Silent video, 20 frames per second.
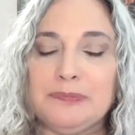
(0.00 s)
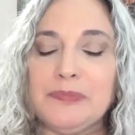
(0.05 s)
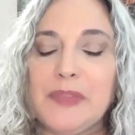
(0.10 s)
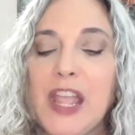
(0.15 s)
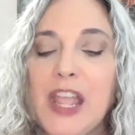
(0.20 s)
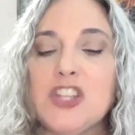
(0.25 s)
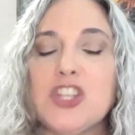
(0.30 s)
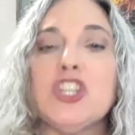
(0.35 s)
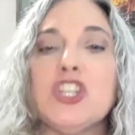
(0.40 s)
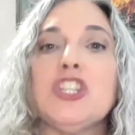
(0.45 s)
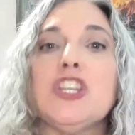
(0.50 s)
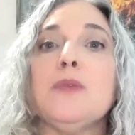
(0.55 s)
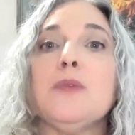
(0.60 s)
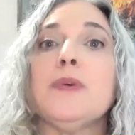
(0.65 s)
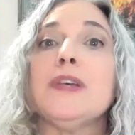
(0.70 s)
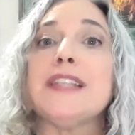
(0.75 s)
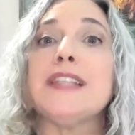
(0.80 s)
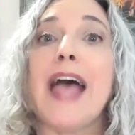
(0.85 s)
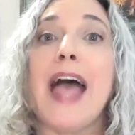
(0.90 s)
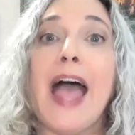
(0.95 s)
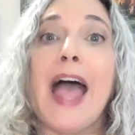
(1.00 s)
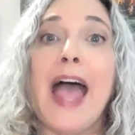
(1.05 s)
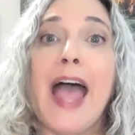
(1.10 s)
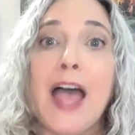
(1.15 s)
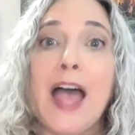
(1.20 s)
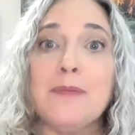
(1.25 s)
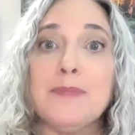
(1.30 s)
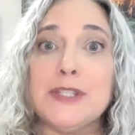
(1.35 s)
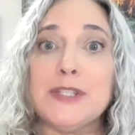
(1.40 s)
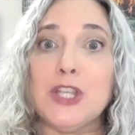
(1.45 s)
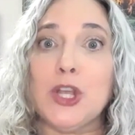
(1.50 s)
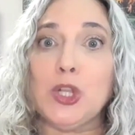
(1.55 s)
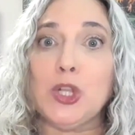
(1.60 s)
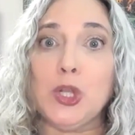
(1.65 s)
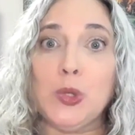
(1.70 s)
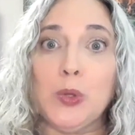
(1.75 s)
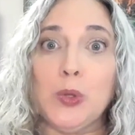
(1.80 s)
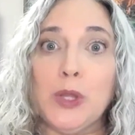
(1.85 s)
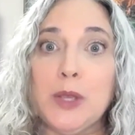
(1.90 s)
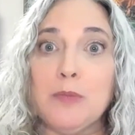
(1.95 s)
And she was
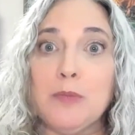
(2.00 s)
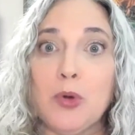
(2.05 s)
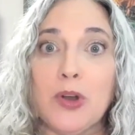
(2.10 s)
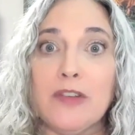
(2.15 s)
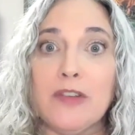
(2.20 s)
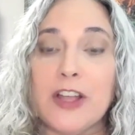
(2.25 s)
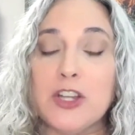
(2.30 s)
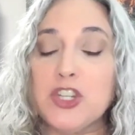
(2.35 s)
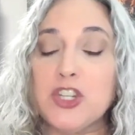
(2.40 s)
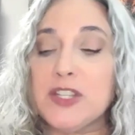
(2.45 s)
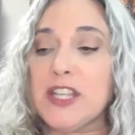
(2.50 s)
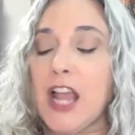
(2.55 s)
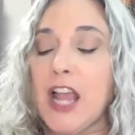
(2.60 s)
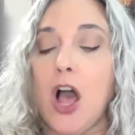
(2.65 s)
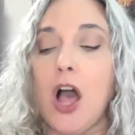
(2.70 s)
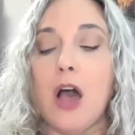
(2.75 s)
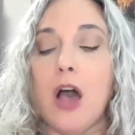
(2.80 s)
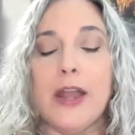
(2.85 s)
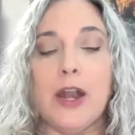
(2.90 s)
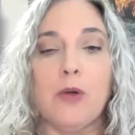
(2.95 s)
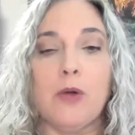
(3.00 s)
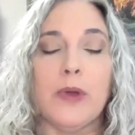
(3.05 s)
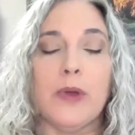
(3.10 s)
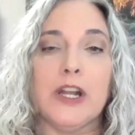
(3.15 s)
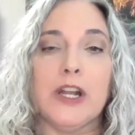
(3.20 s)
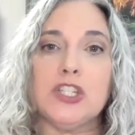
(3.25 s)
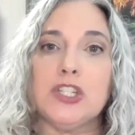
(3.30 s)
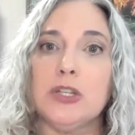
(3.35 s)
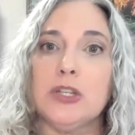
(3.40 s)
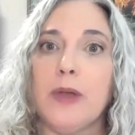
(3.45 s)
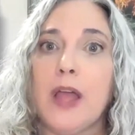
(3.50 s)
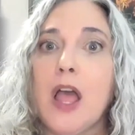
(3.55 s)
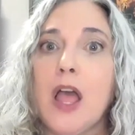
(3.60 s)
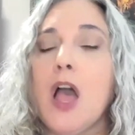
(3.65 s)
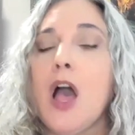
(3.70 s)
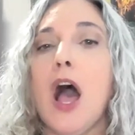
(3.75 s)
absolutely mortified. She's like, "Oh, I don't want to do it.